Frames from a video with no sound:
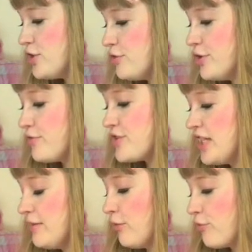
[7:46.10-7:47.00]
You
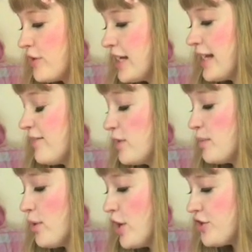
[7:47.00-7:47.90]
received a free gift for the
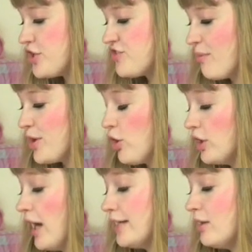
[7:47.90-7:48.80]
purchase from an
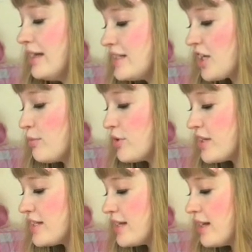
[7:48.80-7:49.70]
online Lolita
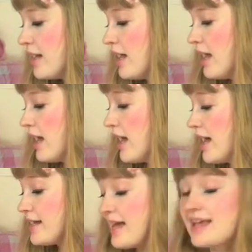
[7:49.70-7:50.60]
community.
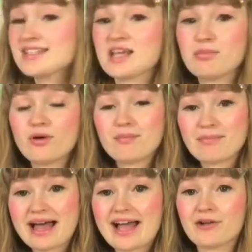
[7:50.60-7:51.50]
Yes, I bought a
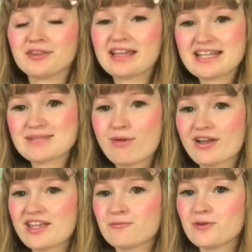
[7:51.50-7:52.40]
bag on Lace
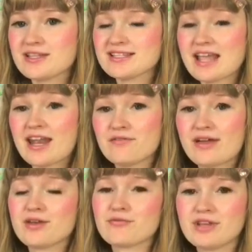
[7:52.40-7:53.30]
Market once, and I
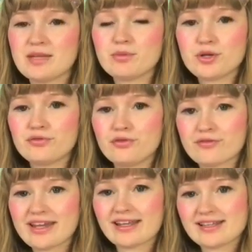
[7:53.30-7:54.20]
found a really beautiful
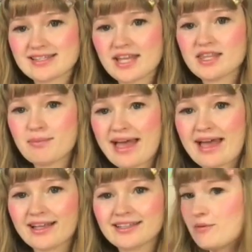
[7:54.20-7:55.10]
ring inside the
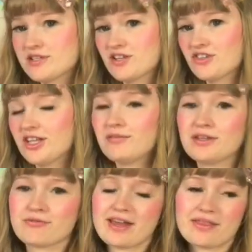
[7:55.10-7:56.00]
bag. It was such a
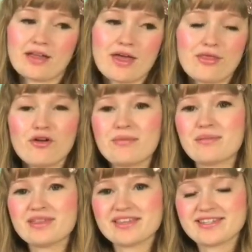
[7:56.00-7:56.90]
lovely ring that I thought
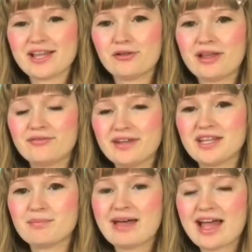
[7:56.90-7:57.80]
maybe the seller left it in
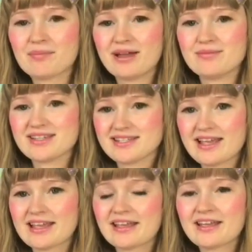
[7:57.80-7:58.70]
the bag by
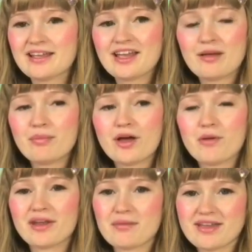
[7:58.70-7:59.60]
mistake. But
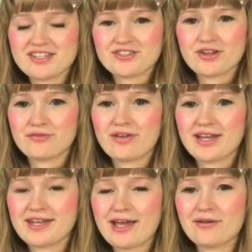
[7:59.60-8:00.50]
when I messaged her to
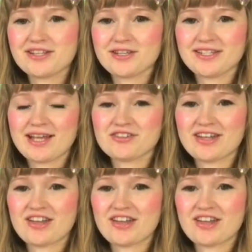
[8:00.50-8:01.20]
find out, it turned out she'd